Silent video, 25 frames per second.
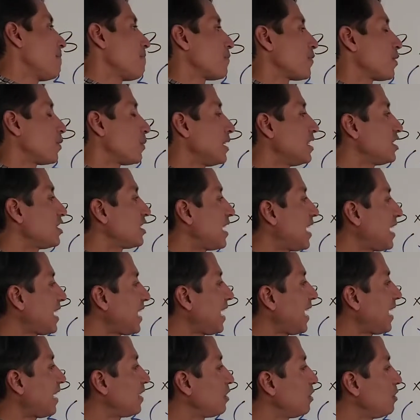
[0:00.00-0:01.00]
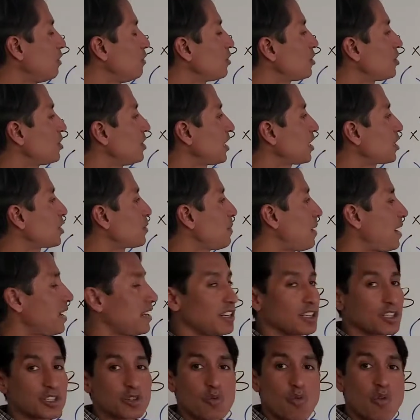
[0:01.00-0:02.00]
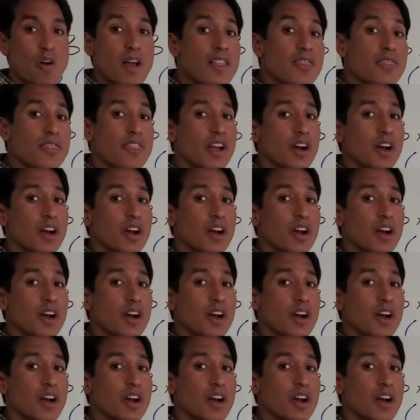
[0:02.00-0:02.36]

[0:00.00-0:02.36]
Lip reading: The reason I can't use 6 minus 1,